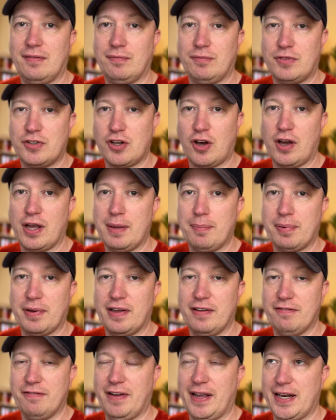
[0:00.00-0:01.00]
type
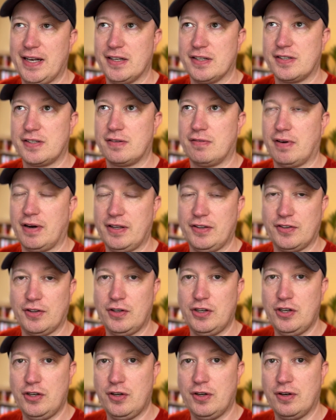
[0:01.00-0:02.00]
events, right? So
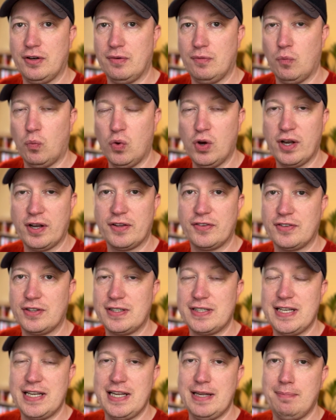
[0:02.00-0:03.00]
you can work as a
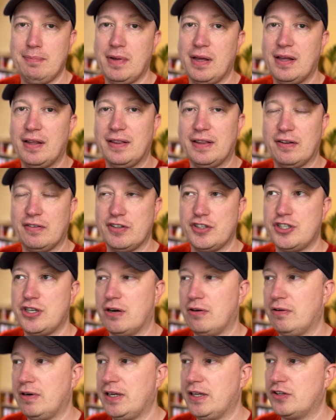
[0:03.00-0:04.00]
team, there is
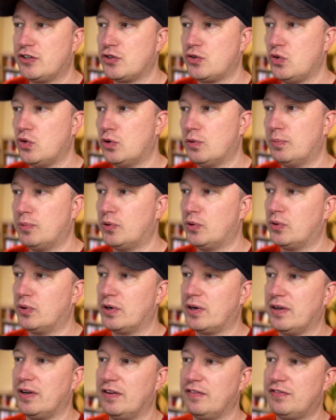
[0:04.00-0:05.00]
generally a scoreboard
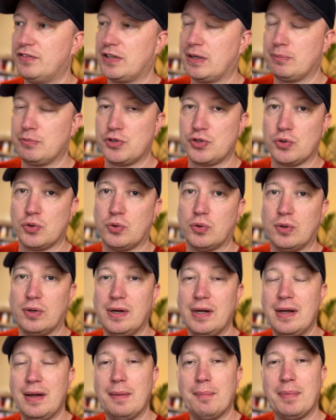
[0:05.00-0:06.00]
of some sort,
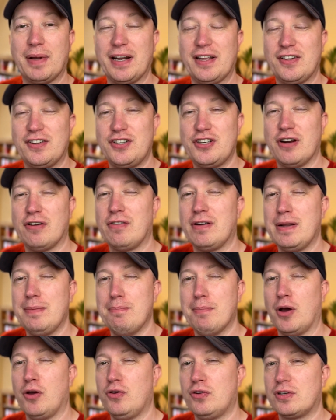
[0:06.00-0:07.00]
but it's generally
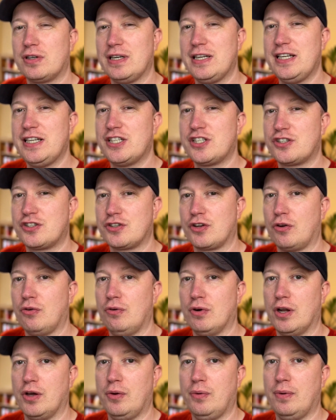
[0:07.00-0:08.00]
mostly
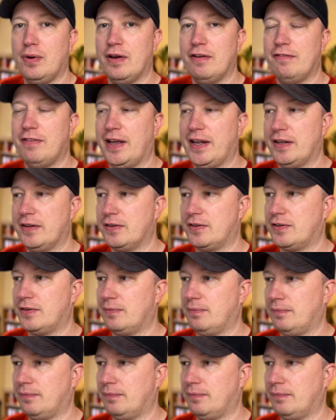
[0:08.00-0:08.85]
solo events.